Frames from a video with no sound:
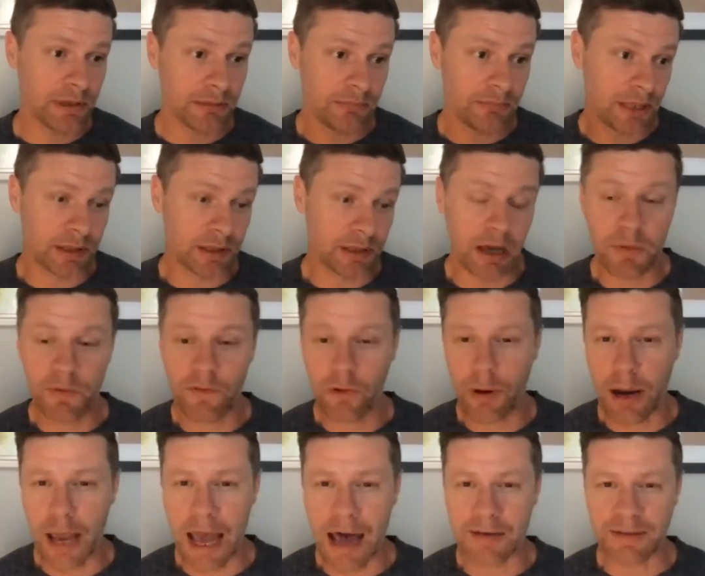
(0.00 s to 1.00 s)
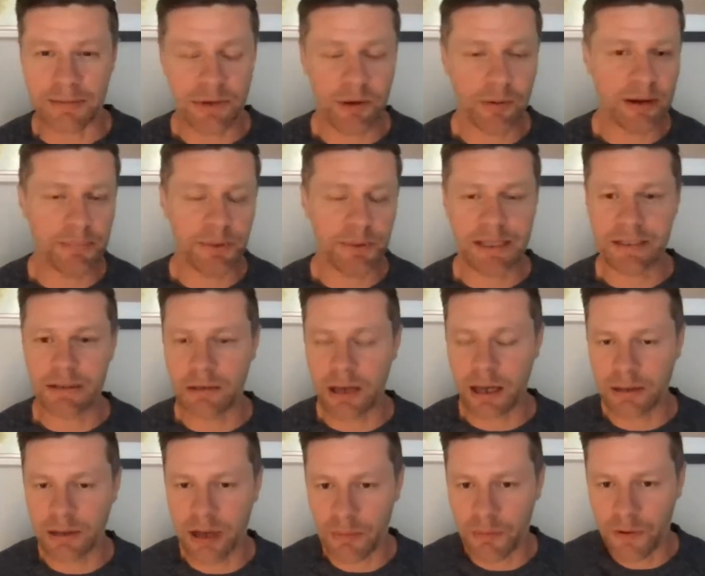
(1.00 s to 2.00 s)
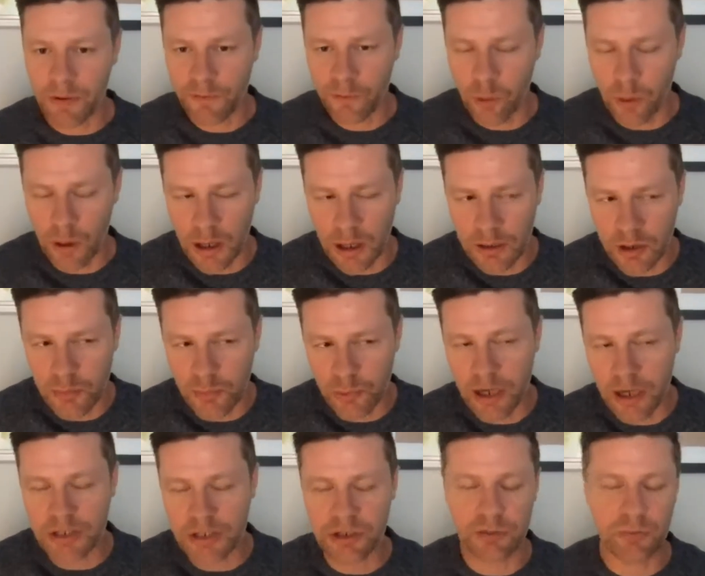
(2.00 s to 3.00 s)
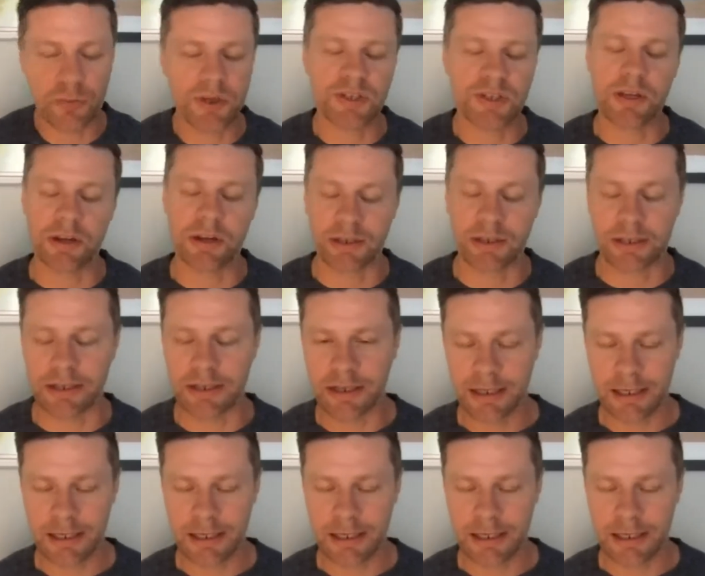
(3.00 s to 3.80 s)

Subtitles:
the lumber for a house, I'm getting ready to place a lumber for a new project we're starting.